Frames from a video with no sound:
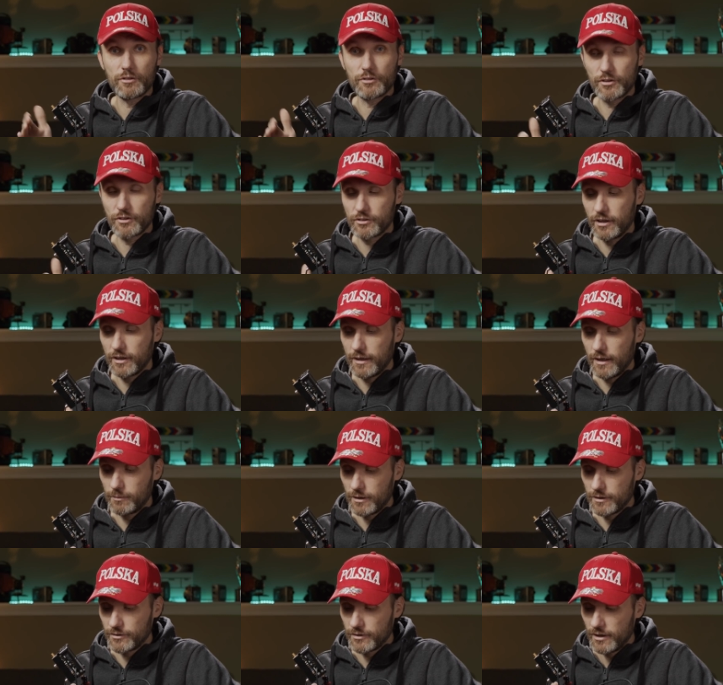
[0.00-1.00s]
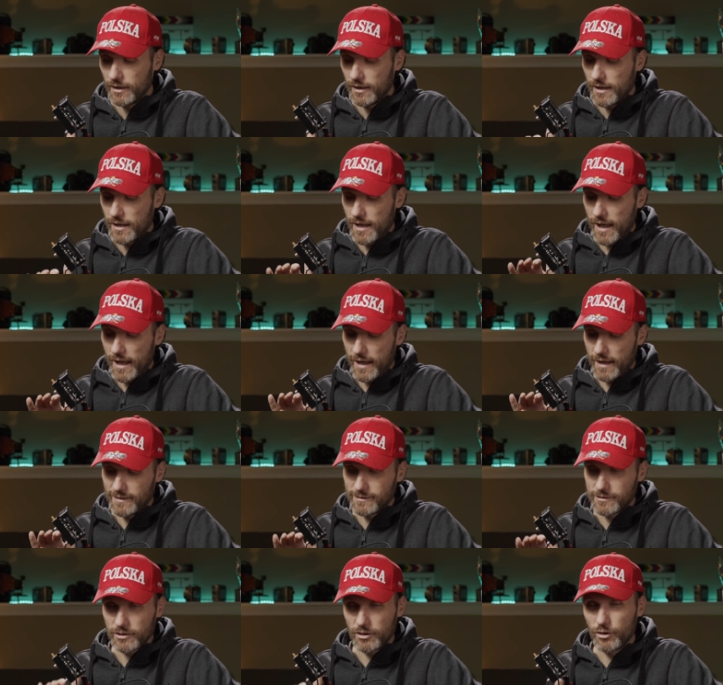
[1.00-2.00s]
or 6K cameras. And
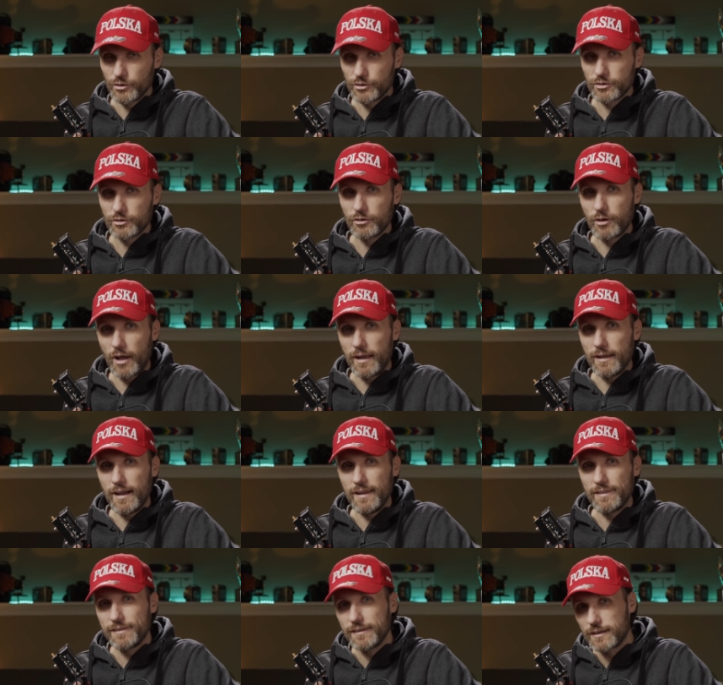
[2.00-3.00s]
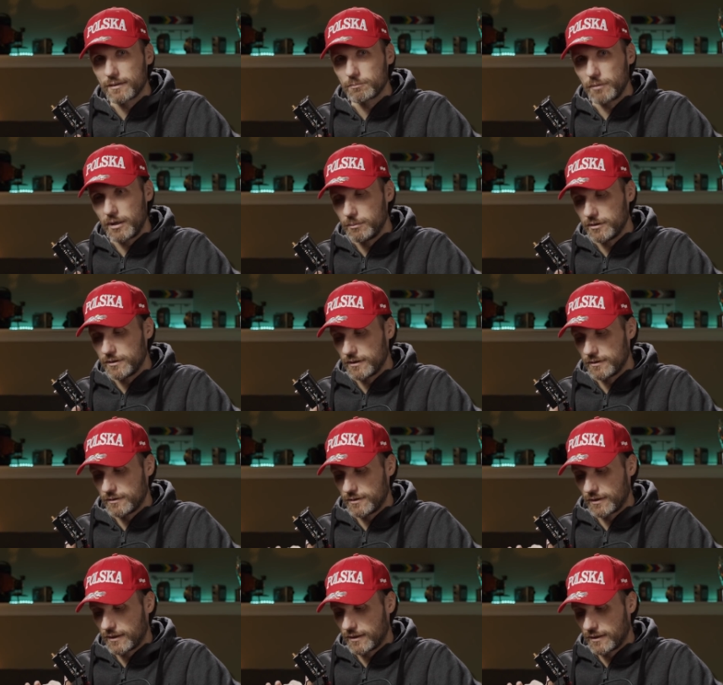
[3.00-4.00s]
it's also, I think maybe
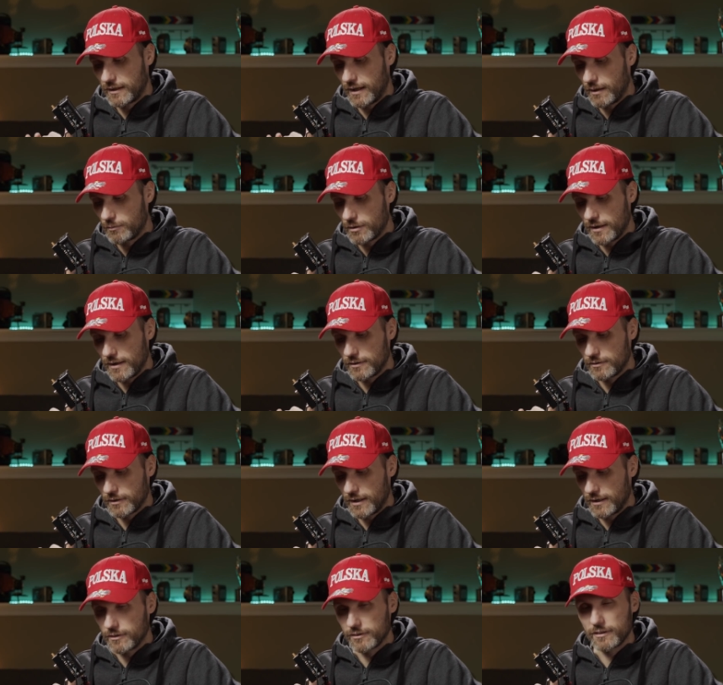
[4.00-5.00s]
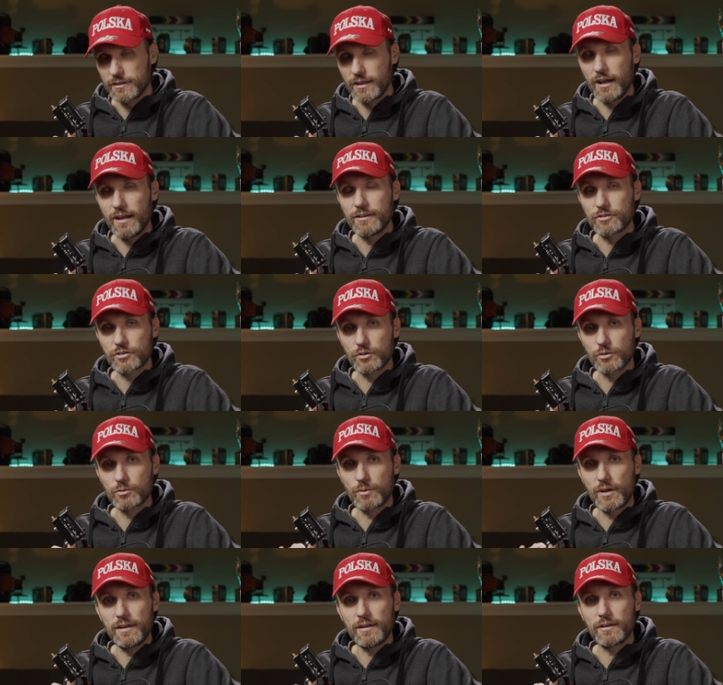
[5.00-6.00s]
the camera, kind of the ISO
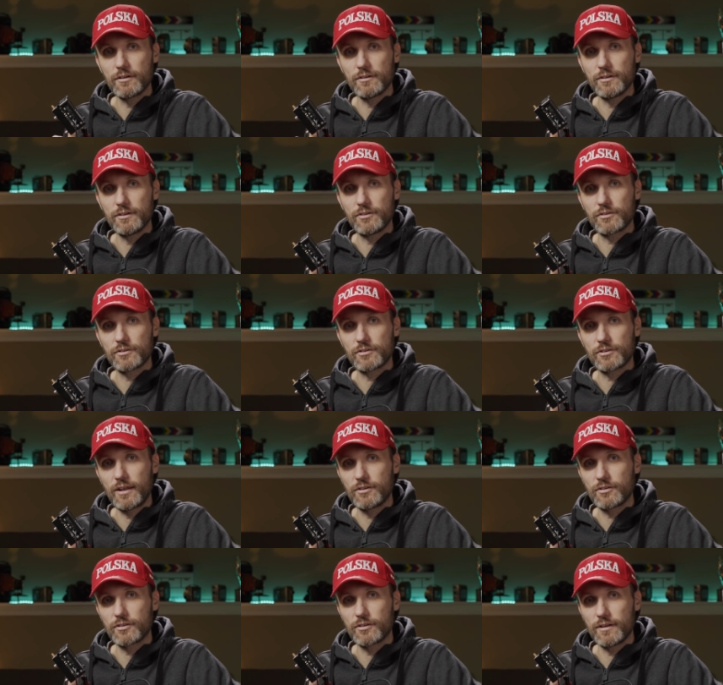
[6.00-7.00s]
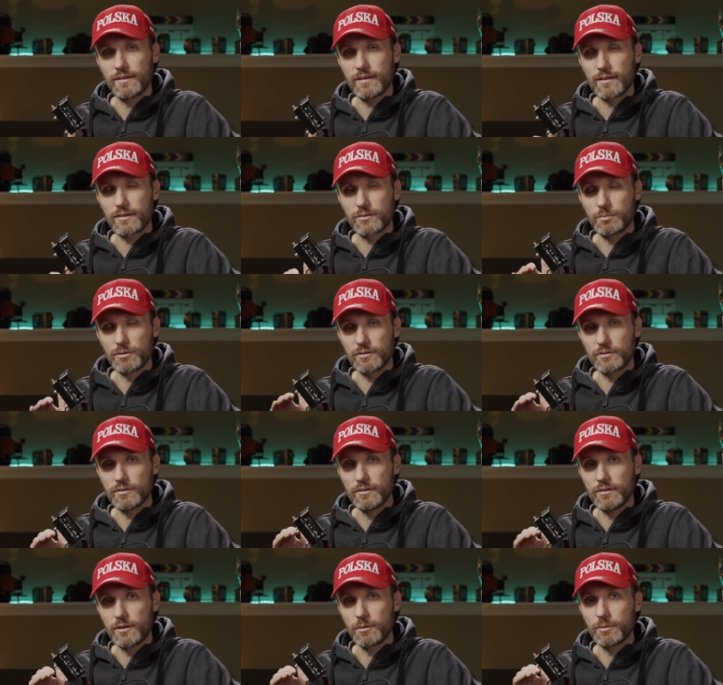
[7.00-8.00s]
rating on this sensor, I think it's been a
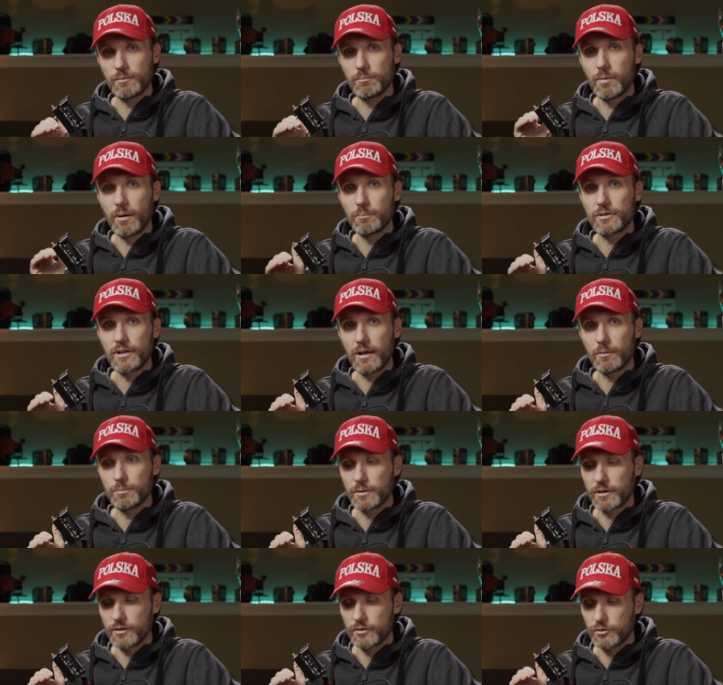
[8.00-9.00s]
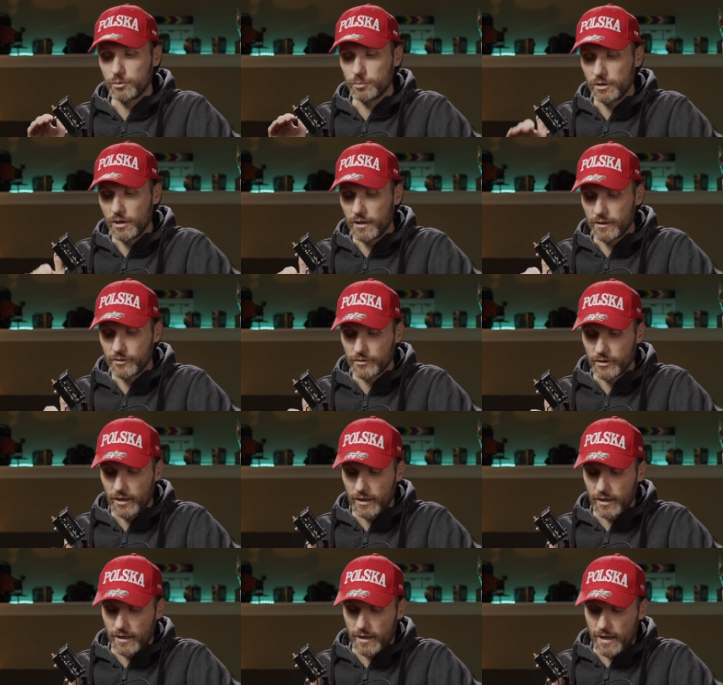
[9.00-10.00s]
little bit bumped up, because to be honest,
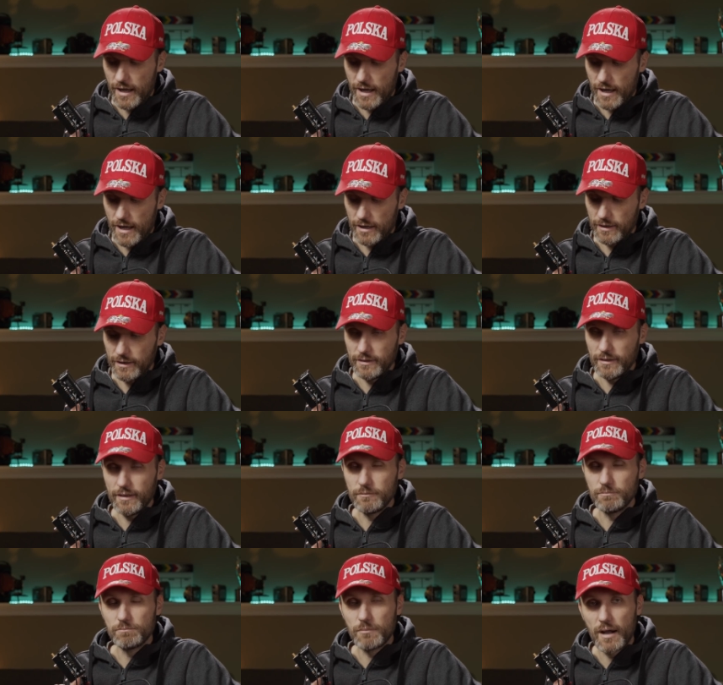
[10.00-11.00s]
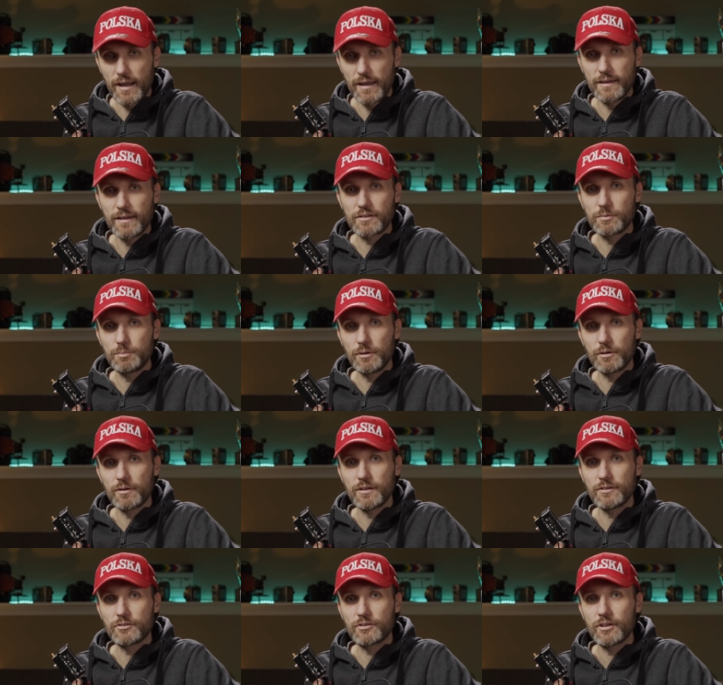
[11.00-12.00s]
in my
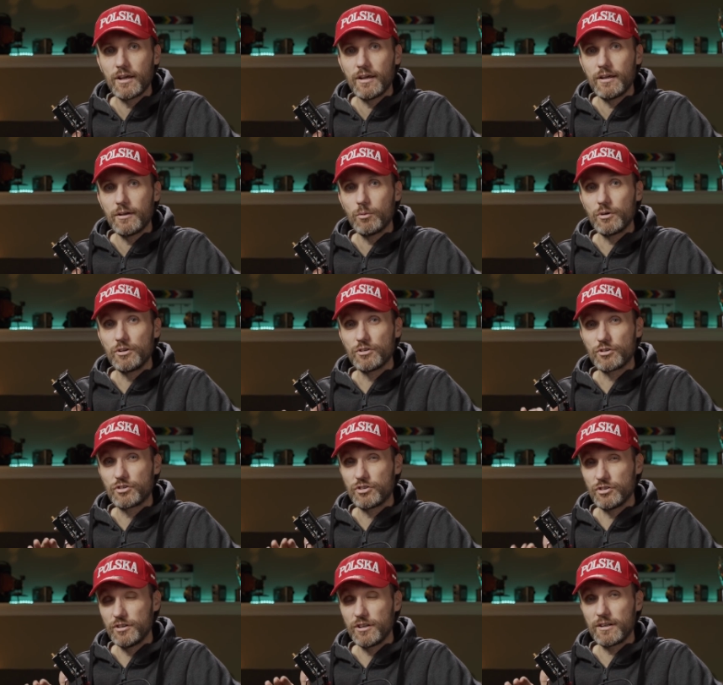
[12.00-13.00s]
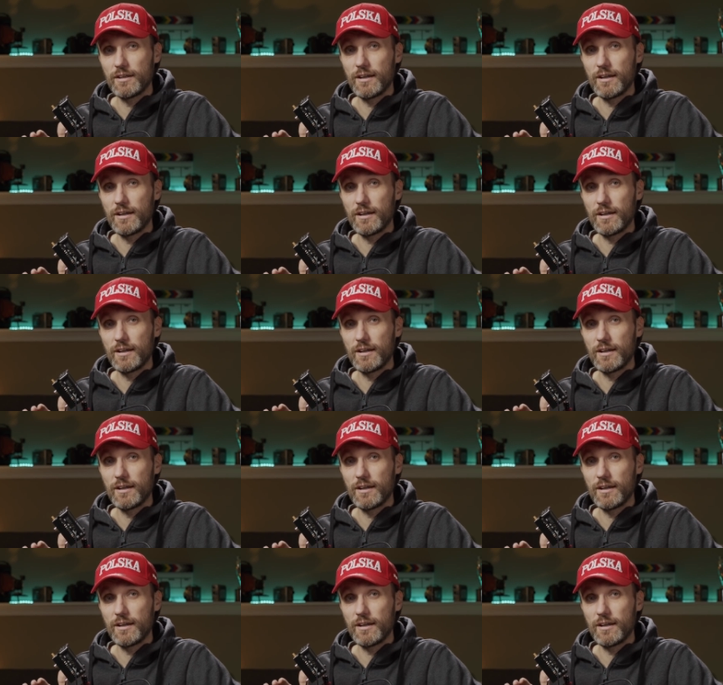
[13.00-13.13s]
experience, when you're shooting